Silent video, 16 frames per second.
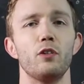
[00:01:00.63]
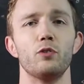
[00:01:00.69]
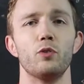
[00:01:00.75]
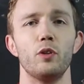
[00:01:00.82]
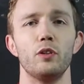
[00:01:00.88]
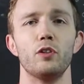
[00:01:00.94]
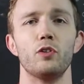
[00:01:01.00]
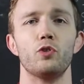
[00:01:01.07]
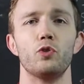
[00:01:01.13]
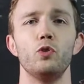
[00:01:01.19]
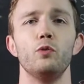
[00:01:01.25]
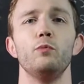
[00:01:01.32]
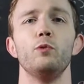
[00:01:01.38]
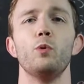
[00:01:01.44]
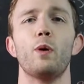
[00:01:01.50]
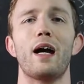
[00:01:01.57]
is going to
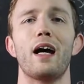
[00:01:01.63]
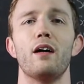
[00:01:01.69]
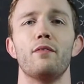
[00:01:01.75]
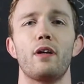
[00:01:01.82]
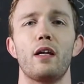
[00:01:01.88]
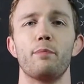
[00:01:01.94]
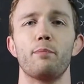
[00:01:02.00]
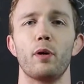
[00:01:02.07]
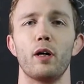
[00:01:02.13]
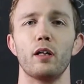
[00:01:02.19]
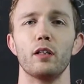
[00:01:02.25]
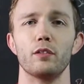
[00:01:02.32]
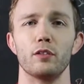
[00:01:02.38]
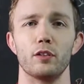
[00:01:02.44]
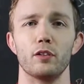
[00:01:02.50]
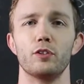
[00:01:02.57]
assume you have a
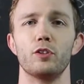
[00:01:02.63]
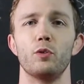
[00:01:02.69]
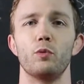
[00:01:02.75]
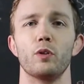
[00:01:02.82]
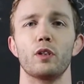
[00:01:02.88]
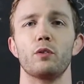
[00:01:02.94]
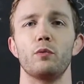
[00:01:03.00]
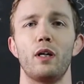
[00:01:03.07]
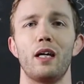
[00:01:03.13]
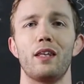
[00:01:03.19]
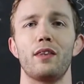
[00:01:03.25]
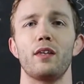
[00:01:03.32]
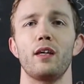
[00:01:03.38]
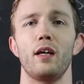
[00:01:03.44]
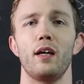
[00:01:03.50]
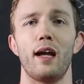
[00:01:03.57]
partner to work with
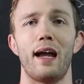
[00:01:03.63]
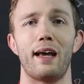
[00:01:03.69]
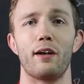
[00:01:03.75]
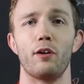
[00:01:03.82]
at